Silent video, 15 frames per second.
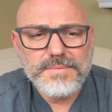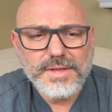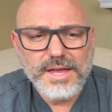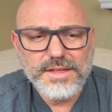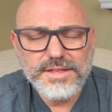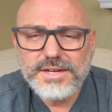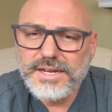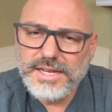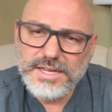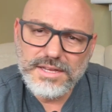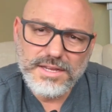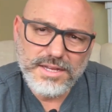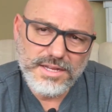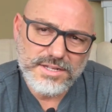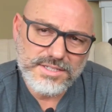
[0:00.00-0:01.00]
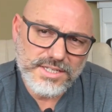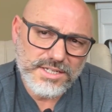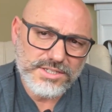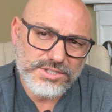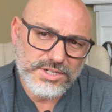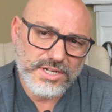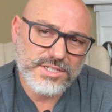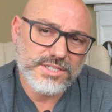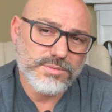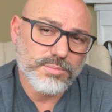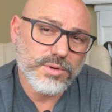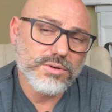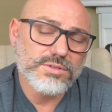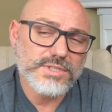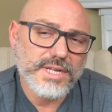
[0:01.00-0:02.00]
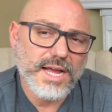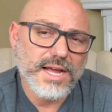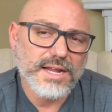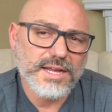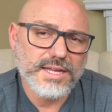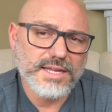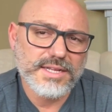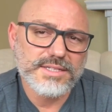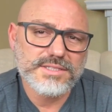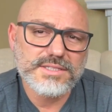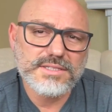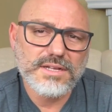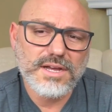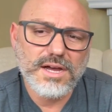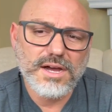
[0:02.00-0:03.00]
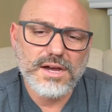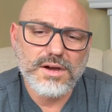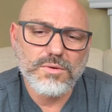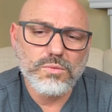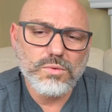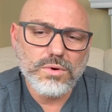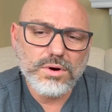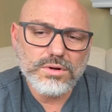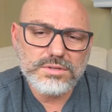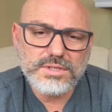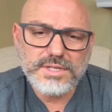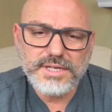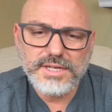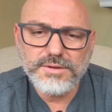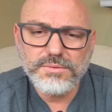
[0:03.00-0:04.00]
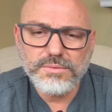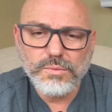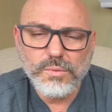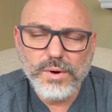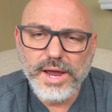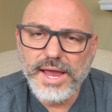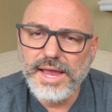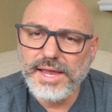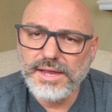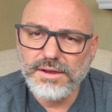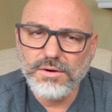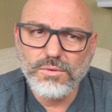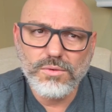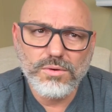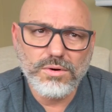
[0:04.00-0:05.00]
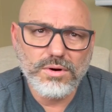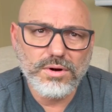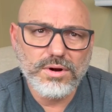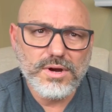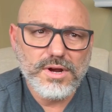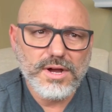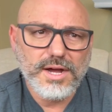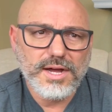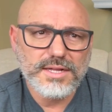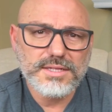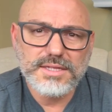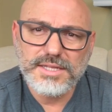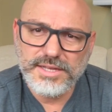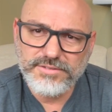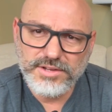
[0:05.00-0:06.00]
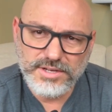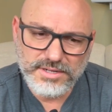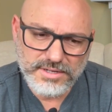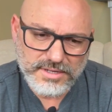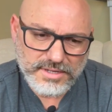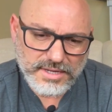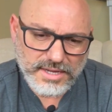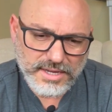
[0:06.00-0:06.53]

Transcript: then he's going to juxtapose that against a worldly way, or living